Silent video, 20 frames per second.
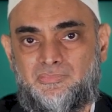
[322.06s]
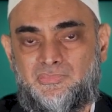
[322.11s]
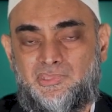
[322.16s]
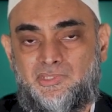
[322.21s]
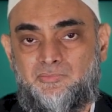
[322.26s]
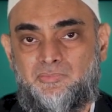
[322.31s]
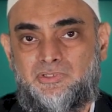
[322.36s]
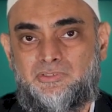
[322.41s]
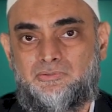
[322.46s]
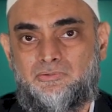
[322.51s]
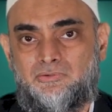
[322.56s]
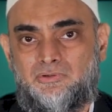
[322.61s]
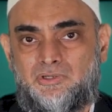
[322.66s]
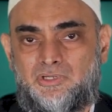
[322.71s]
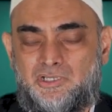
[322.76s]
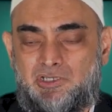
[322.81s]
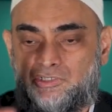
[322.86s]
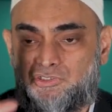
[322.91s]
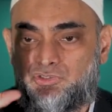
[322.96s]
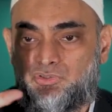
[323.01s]
Number two,
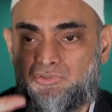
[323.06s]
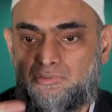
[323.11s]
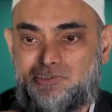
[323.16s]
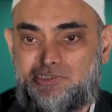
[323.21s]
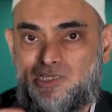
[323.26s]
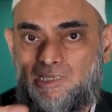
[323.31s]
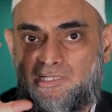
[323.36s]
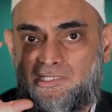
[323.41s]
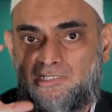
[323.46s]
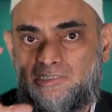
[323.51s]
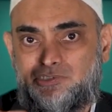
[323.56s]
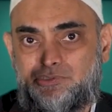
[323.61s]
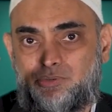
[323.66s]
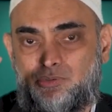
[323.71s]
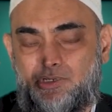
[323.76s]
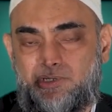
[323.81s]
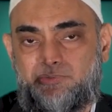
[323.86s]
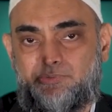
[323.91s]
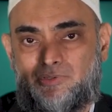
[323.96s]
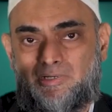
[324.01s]
your daily
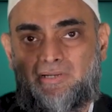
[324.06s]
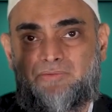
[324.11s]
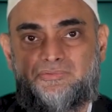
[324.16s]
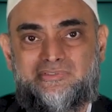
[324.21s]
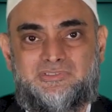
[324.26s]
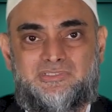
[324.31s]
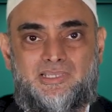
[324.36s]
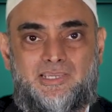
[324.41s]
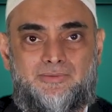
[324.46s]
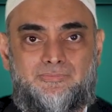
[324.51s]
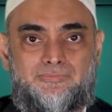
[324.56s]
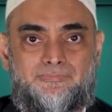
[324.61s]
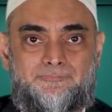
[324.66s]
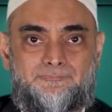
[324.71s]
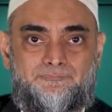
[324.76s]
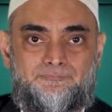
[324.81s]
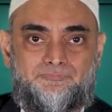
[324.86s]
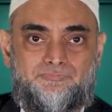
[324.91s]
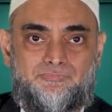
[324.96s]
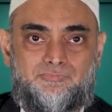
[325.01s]
24-hour life.
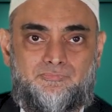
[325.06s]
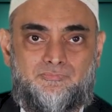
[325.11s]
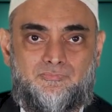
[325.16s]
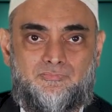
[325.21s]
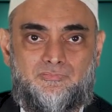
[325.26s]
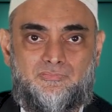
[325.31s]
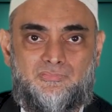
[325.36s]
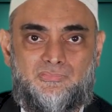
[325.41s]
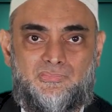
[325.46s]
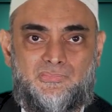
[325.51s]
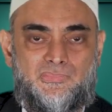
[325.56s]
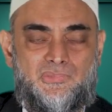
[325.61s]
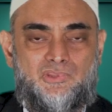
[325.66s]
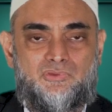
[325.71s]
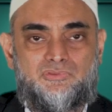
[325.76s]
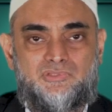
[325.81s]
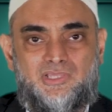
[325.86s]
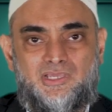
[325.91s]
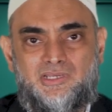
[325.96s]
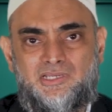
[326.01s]

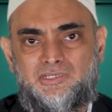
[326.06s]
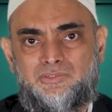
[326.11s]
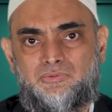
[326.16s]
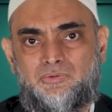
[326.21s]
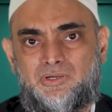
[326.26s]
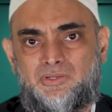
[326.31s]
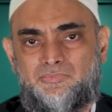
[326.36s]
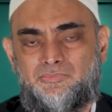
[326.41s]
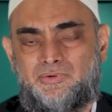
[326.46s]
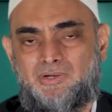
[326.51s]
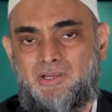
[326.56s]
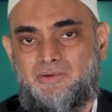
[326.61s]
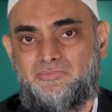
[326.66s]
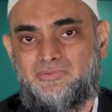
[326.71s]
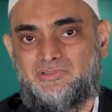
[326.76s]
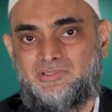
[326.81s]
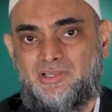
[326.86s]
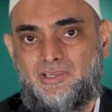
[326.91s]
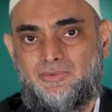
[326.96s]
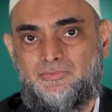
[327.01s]
Your daily 24-hour
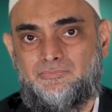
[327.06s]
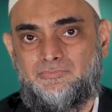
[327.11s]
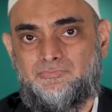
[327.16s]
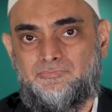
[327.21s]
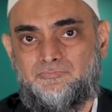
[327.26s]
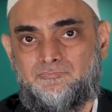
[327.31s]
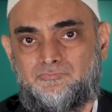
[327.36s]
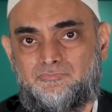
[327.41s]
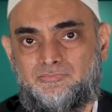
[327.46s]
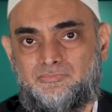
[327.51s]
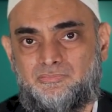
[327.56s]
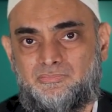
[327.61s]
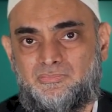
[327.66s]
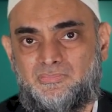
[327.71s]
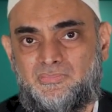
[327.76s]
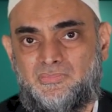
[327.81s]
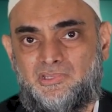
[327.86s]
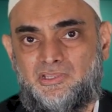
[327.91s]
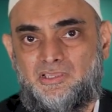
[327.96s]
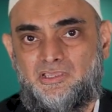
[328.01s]
life
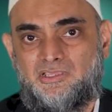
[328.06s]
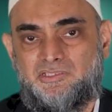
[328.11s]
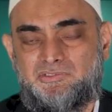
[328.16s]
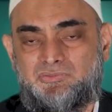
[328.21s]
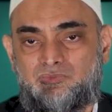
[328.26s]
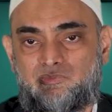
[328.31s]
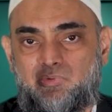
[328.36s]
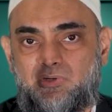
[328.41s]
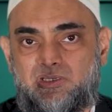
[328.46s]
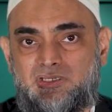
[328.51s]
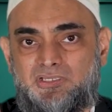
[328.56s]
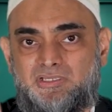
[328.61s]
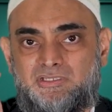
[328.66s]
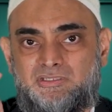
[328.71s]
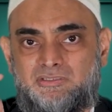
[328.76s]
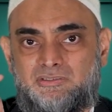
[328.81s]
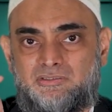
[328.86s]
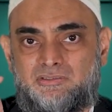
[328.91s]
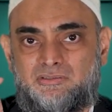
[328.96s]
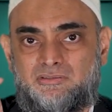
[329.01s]
is what
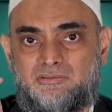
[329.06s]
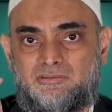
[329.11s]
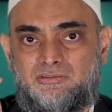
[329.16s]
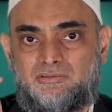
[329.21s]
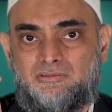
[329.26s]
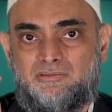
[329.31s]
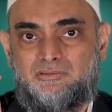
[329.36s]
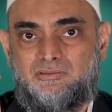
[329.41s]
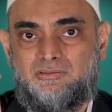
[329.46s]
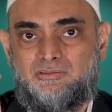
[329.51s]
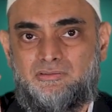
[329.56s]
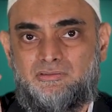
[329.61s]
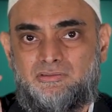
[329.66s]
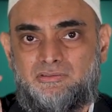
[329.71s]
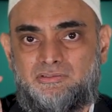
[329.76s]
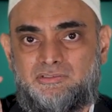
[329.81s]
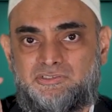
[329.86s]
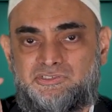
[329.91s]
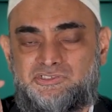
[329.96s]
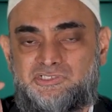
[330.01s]
is
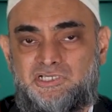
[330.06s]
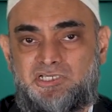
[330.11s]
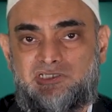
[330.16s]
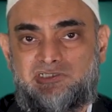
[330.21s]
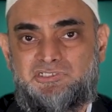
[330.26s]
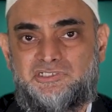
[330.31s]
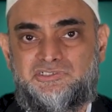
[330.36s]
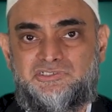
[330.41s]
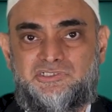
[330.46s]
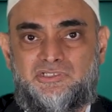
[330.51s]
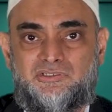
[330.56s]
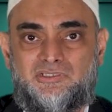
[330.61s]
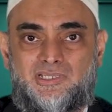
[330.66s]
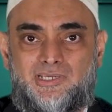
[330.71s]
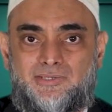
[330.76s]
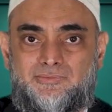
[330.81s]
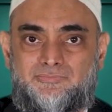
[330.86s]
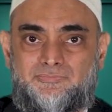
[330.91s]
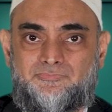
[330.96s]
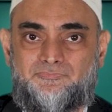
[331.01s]
changes your
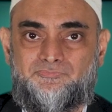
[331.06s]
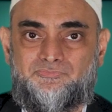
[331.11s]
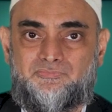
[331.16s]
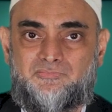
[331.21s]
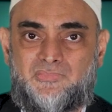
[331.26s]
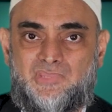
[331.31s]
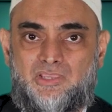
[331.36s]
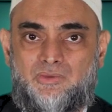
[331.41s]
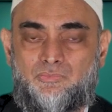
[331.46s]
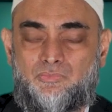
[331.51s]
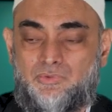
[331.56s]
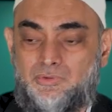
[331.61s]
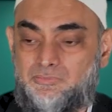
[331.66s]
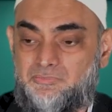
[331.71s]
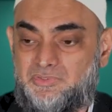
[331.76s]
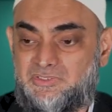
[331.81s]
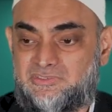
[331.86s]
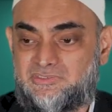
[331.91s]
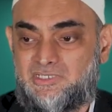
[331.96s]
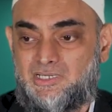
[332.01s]
life. What if
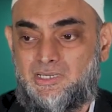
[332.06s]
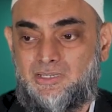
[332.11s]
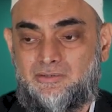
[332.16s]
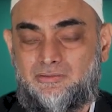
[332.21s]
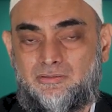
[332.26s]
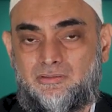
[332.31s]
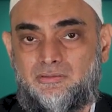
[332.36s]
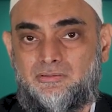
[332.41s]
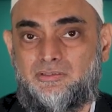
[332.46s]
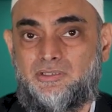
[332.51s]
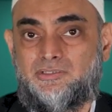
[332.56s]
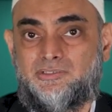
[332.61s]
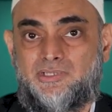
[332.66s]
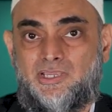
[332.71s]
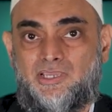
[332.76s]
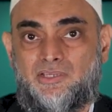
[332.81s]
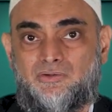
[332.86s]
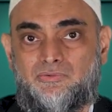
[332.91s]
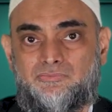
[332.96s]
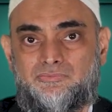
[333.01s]
we start the
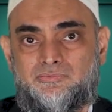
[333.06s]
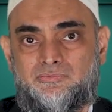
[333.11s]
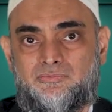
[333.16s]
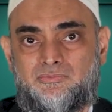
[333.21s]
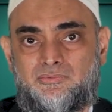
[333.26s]
day of?